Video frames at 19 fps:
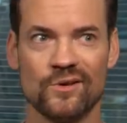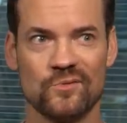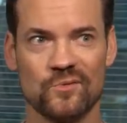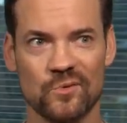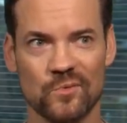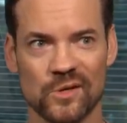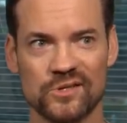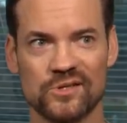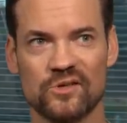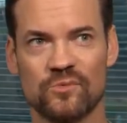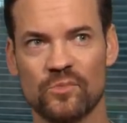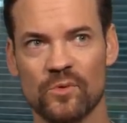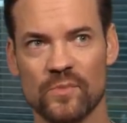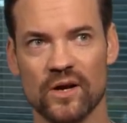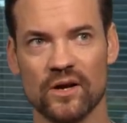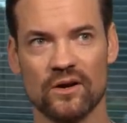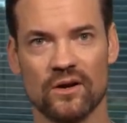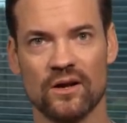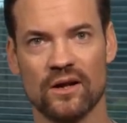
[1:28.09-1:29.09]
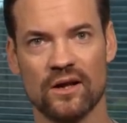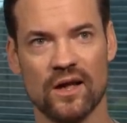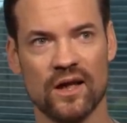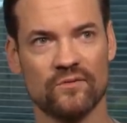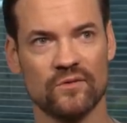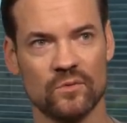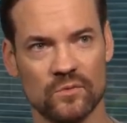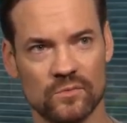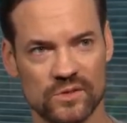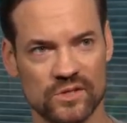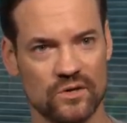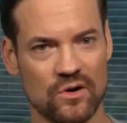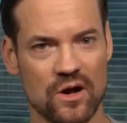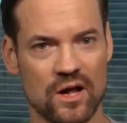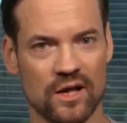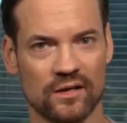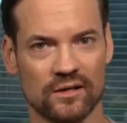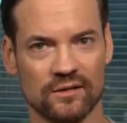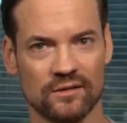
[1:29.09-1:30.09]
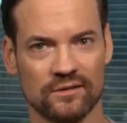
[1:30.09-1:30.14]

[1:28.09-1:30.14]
We went to the premiere, everyone was crying.